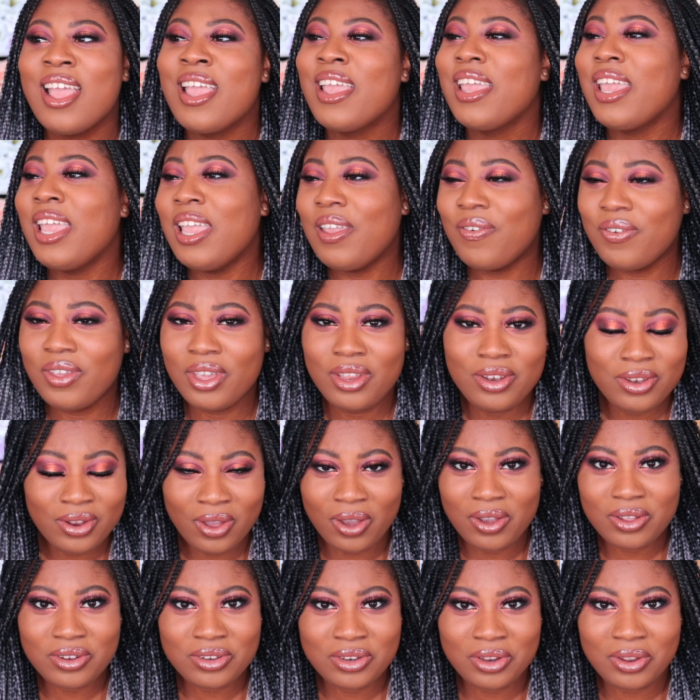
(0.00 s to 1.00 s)
If you're
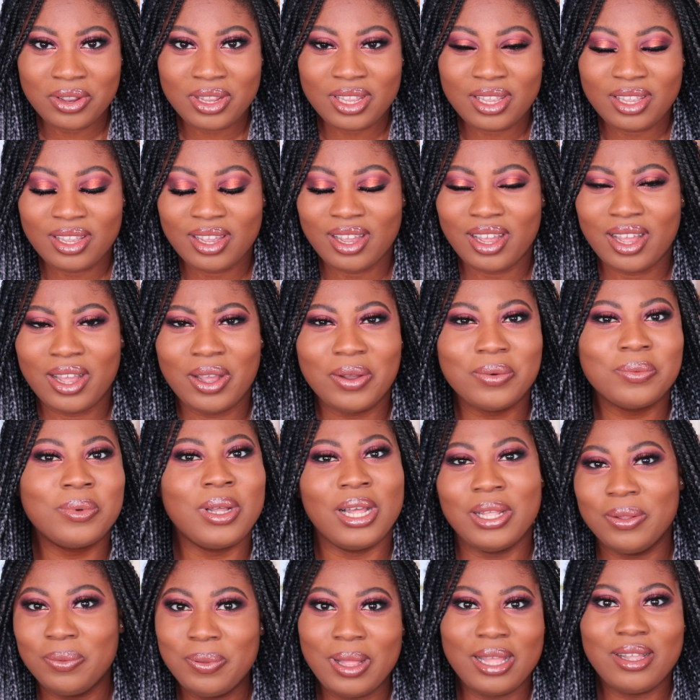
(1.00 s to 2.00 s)
not new here,
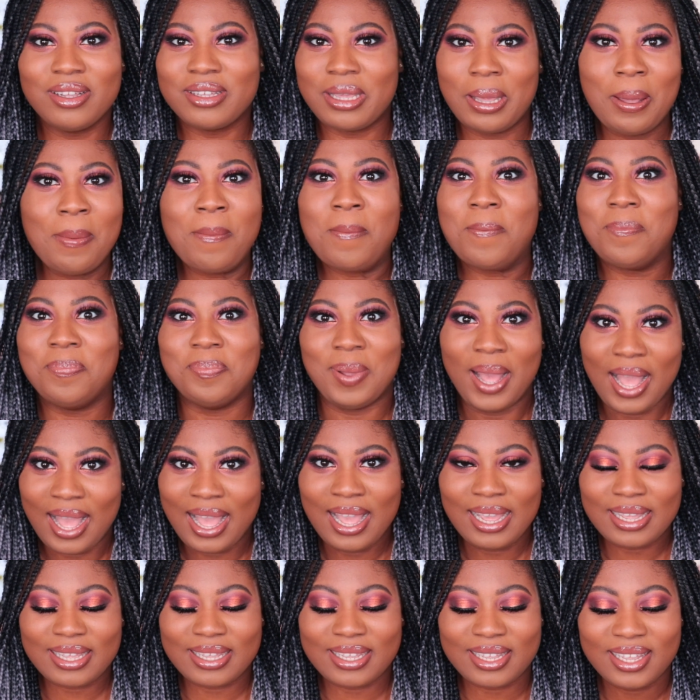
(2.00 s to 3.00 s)
well, welcome
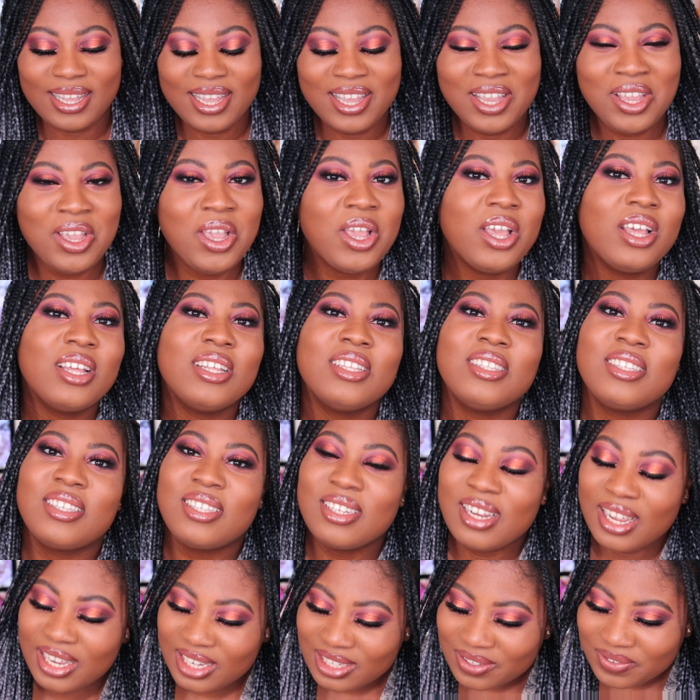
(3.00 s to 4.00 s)
back.
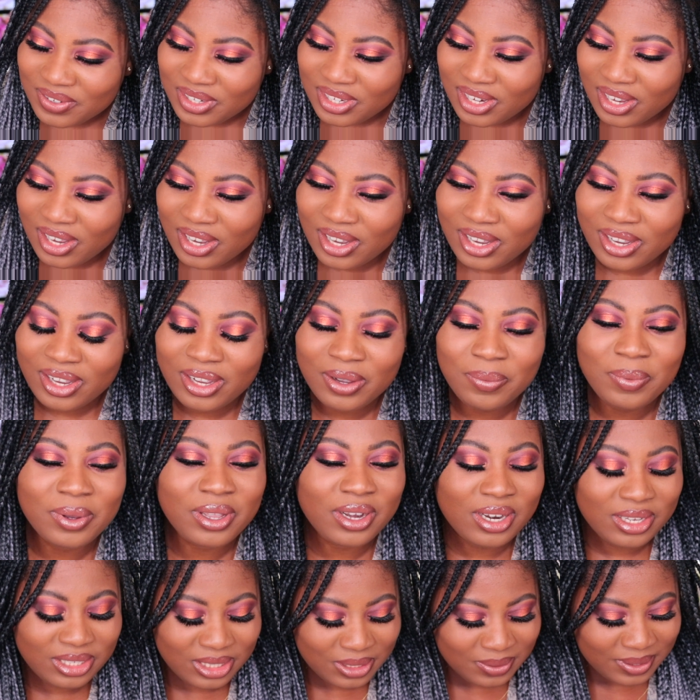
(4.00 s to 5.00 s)
Today's video, we're
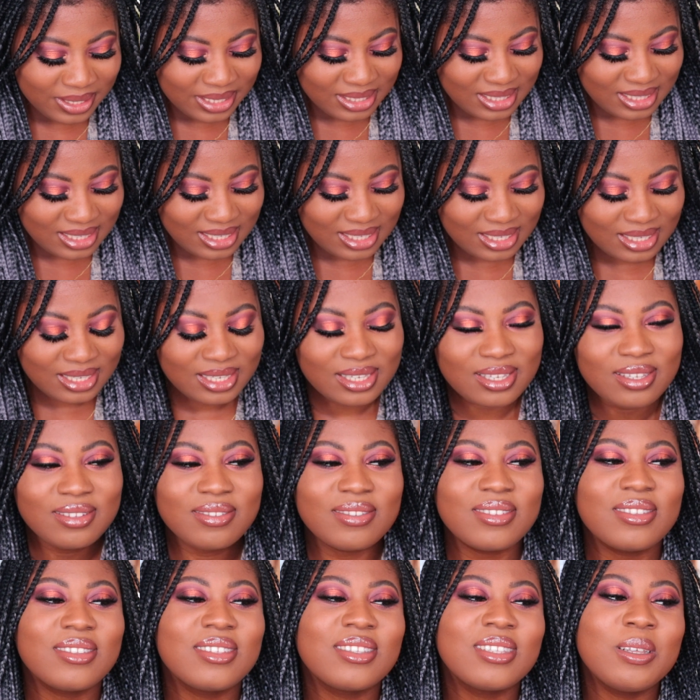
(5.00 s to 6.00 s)
gonna do it. It's
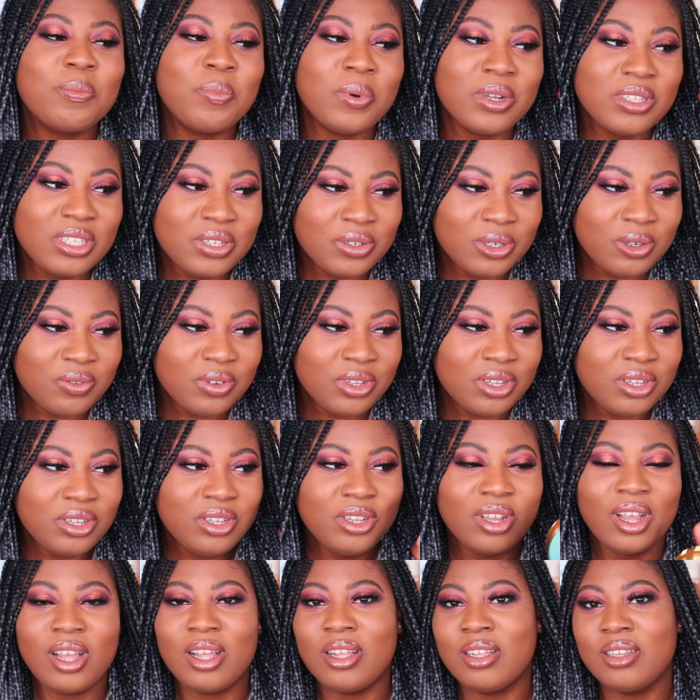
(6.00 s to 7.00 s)
a bronzer review.
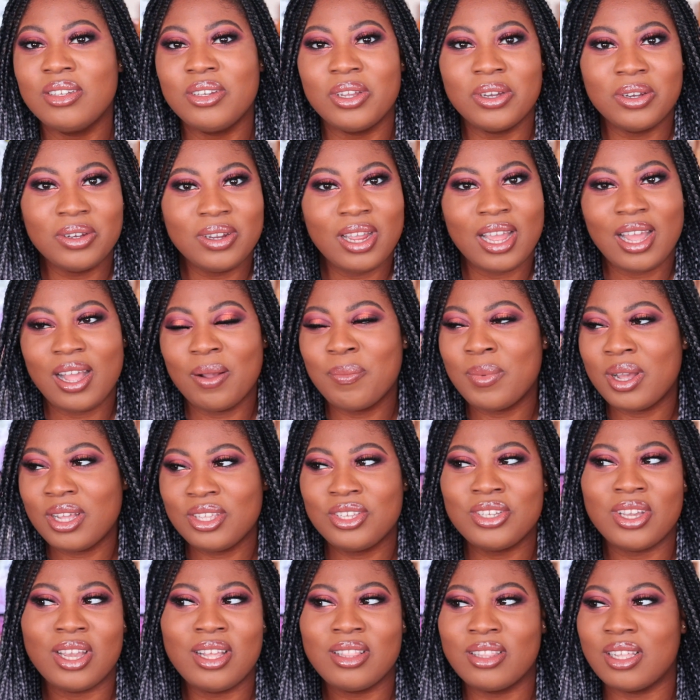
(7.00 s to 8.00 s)
Y'all know how
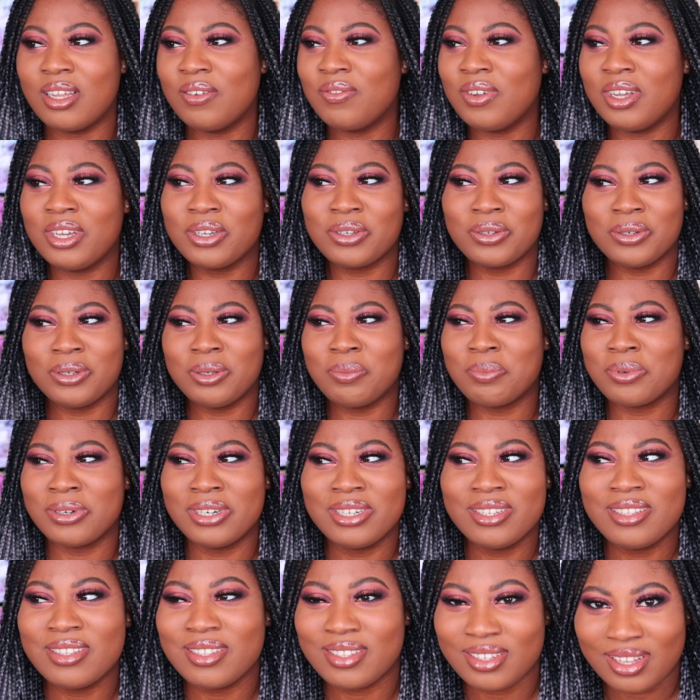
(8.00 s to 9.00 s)
much I love a good
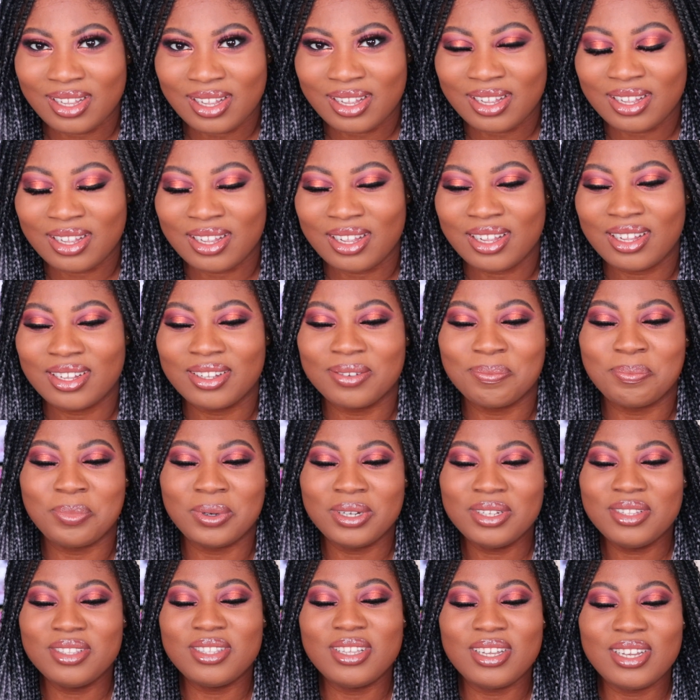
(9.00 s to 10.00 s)
bronzer.
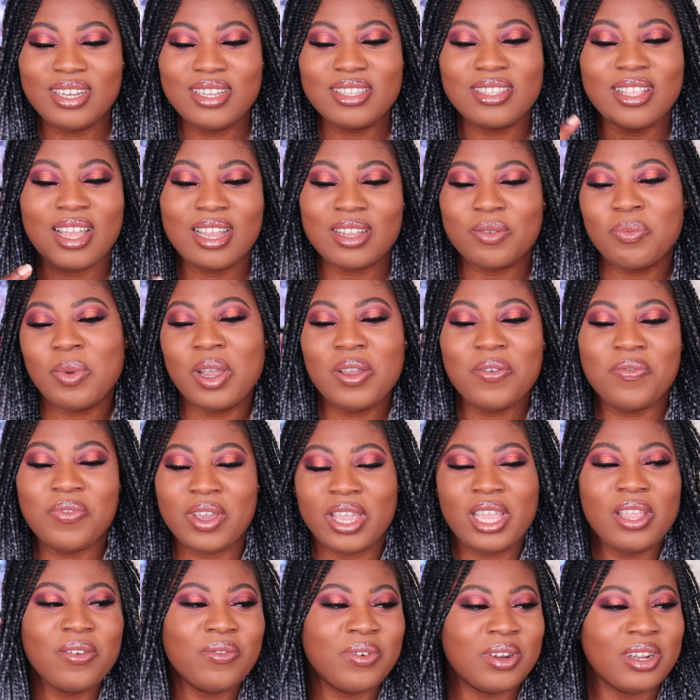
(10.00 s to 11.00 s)
Bronzer is like my
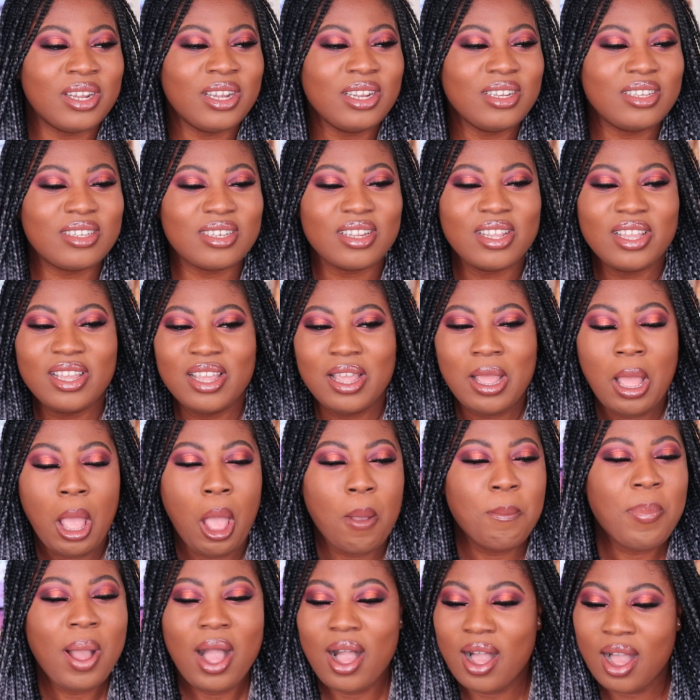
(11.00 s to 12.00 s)
favorite
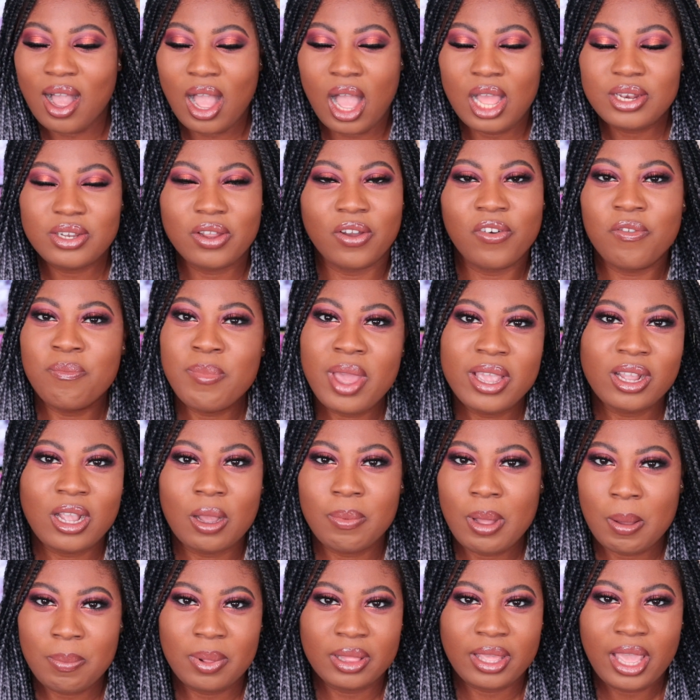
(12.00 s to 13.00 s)
part of
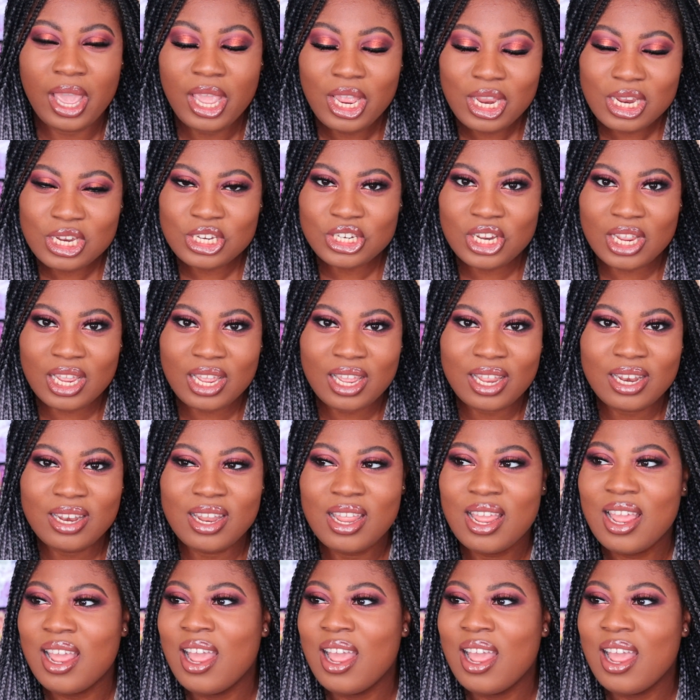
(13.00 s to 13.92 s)
makeup application.